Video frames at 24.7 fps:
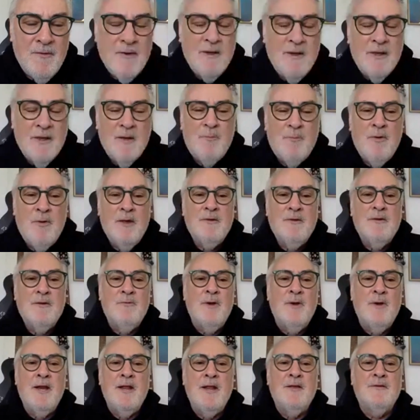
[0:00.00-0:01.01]
the president of
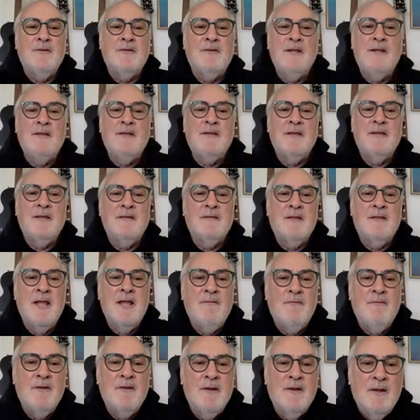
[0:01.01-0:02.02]
Radio City says,
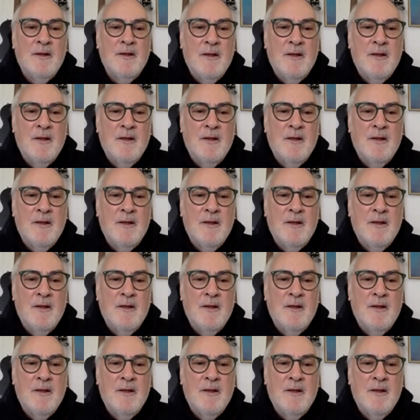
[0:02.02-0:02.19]
David,